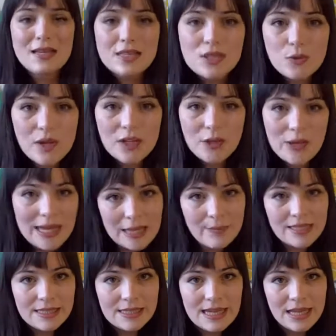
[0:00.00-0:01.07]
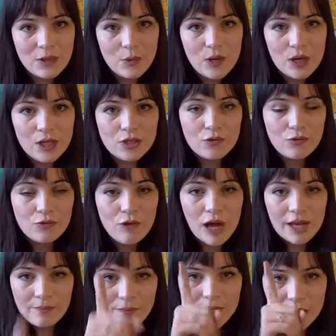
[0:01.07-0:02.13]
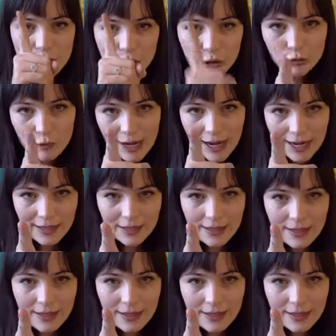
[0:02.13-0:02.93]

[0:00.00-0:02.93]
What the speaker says: So when you hear me say the word run, but the trick